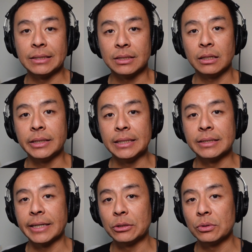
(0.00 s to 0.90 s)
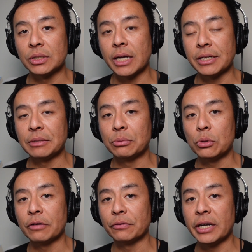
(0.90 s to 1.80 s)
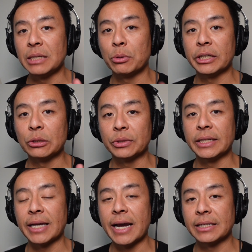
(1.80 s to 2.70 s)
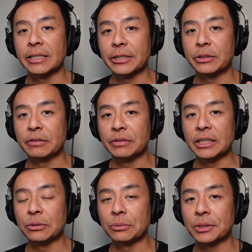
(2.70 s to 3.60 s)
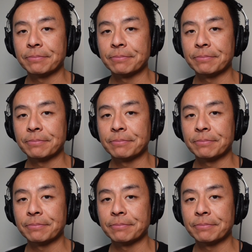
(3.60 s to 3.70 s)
certainly is a good starting point for anybody looking at electric vehicles.